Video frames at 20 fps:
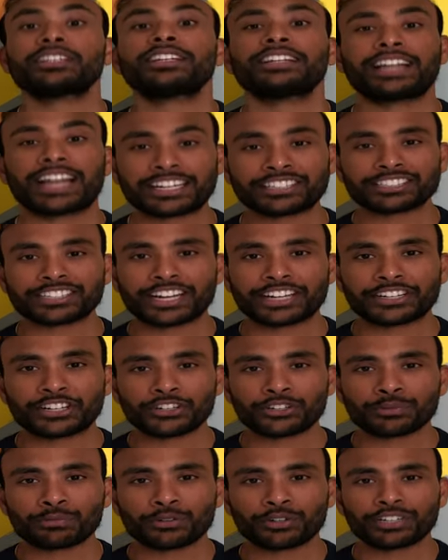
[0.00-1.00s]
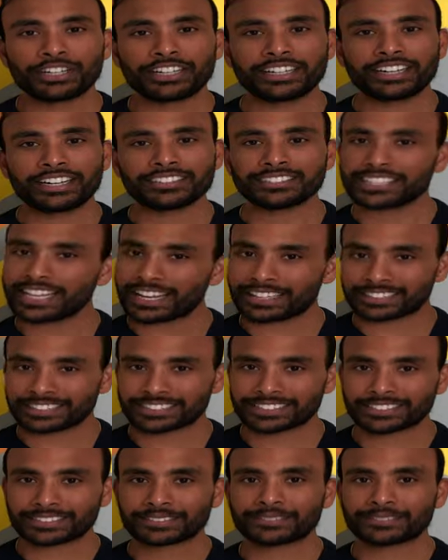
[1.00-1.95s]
Let's get into more details, guys.